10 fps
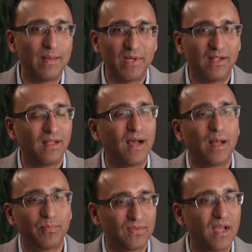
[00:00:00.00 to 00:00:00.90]
ML
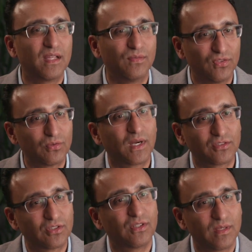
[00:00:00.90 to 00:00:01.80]
ops kind of
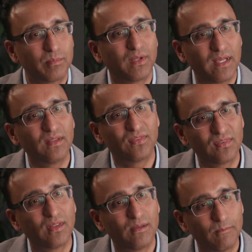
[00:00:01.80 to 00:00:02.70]
structure in place.